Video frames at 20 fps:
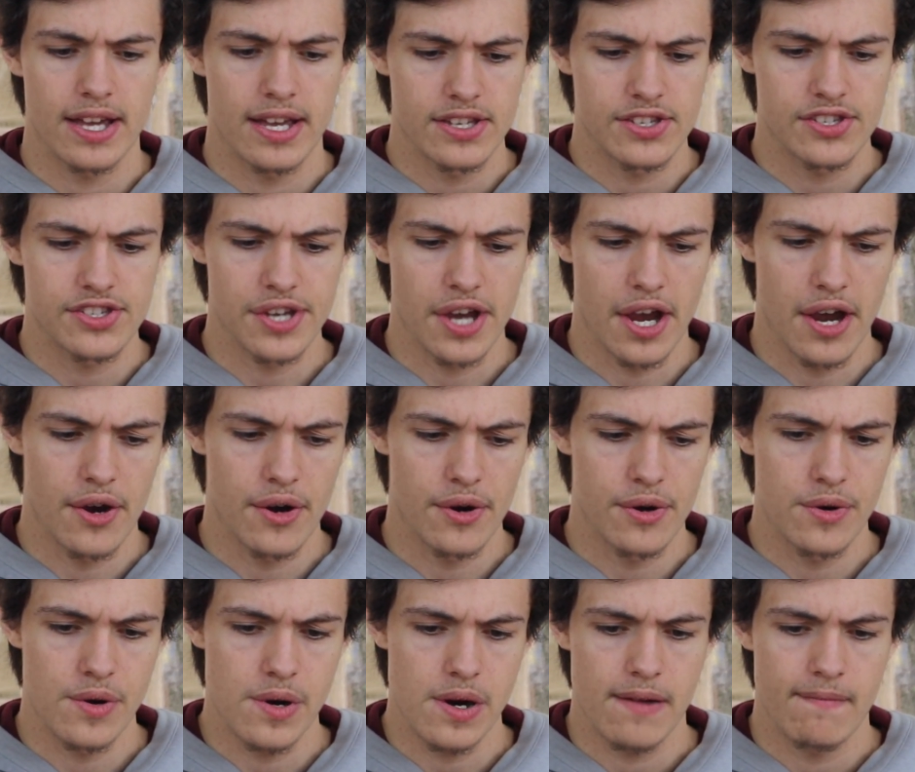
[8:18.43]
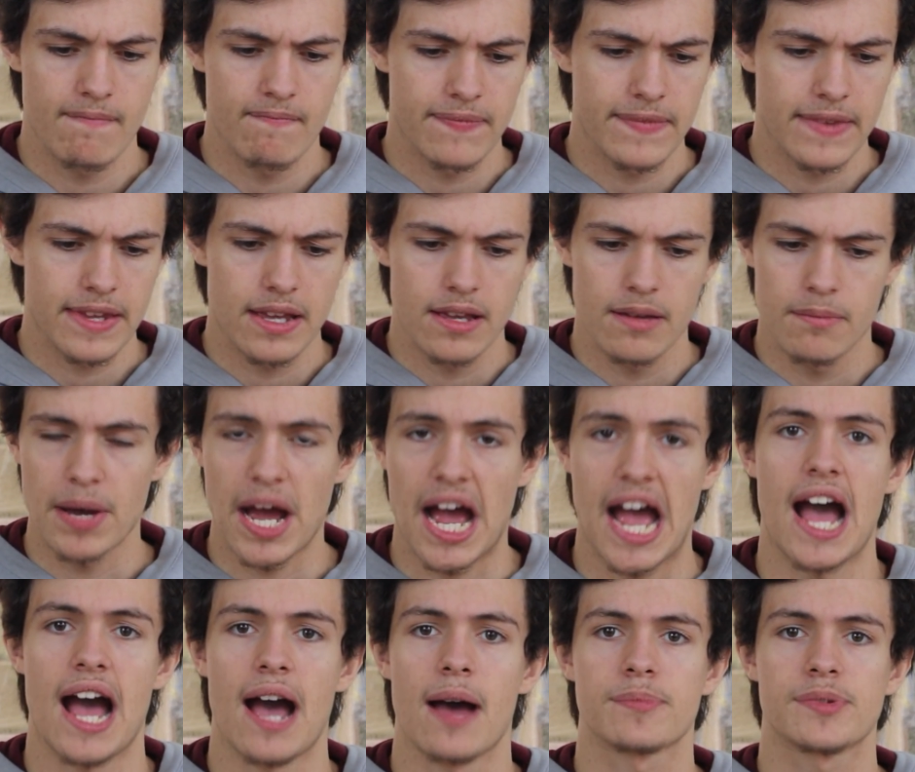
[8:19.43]
So
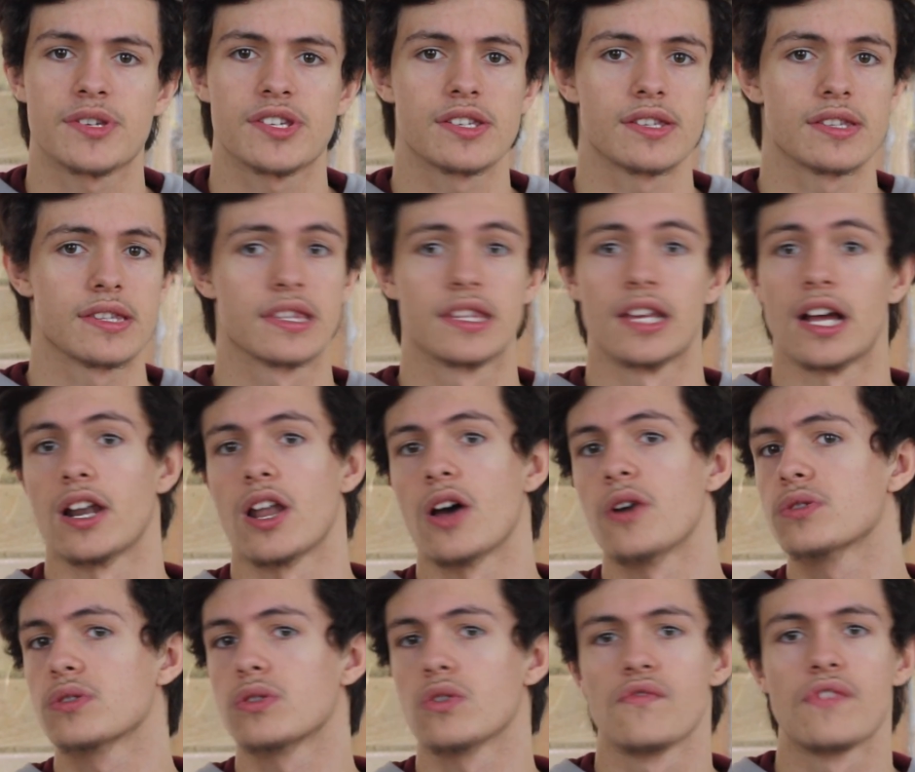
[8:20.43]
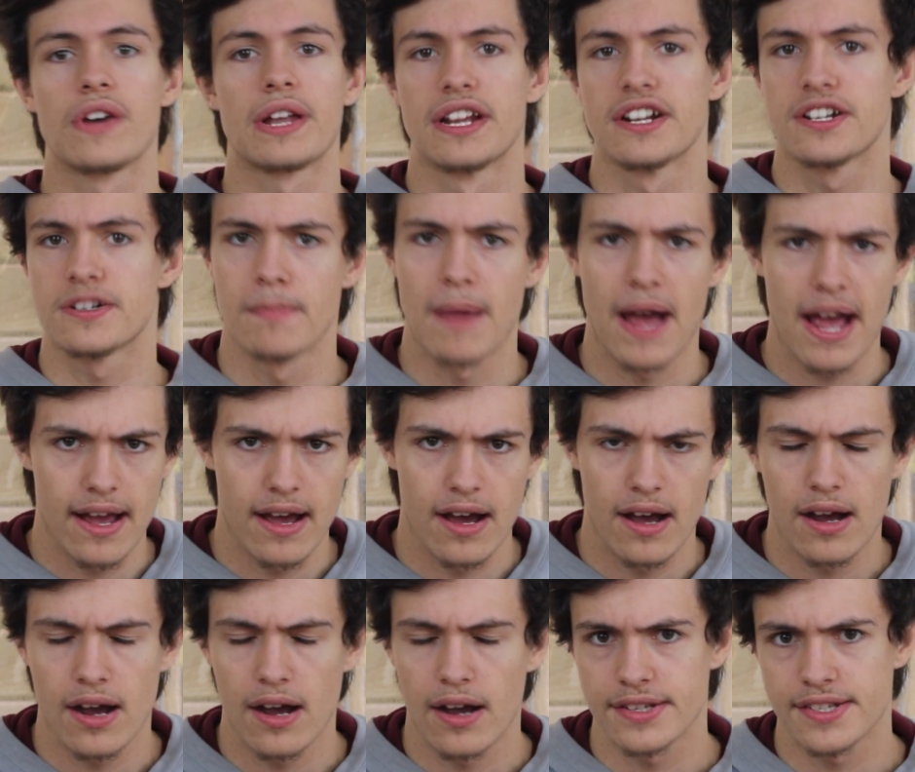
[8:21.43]
perhaps the local village
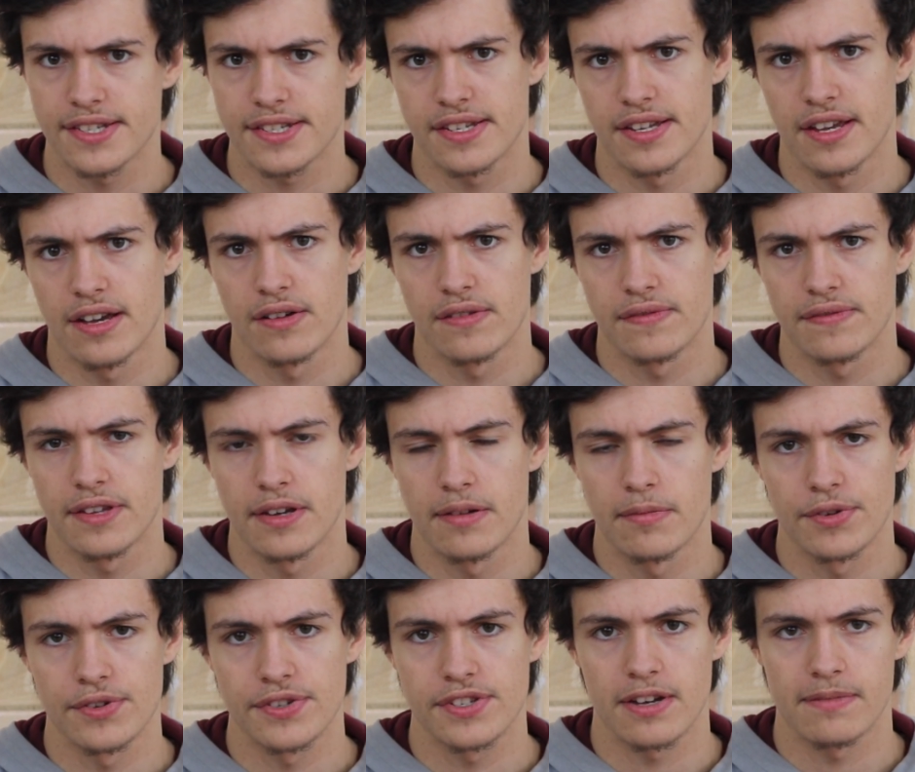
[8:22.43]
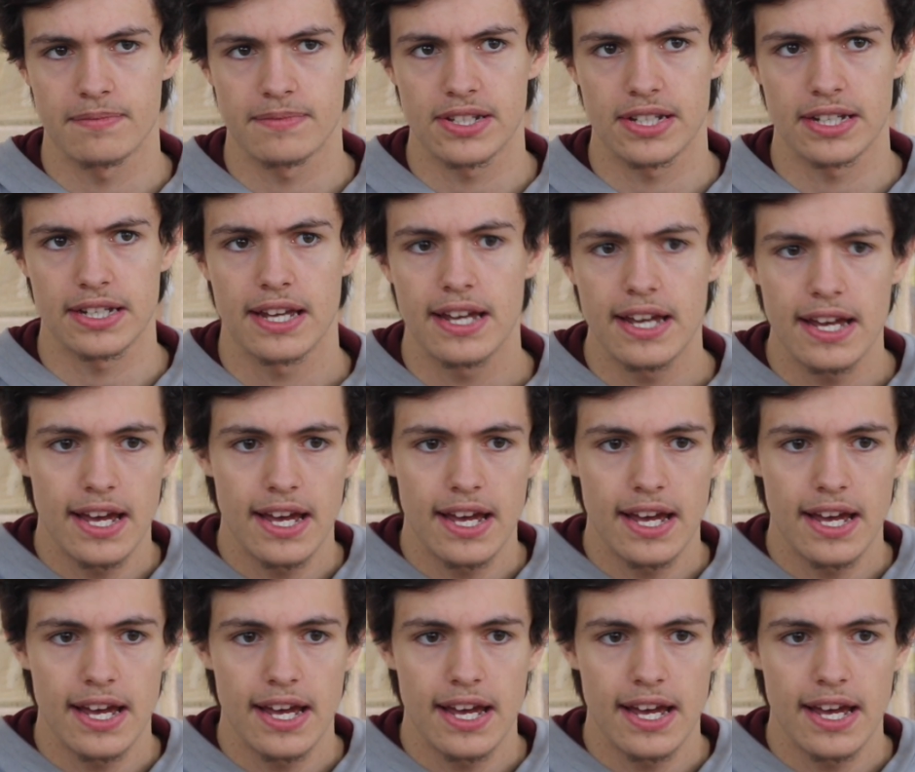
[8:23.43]
mayor asks it of them or something.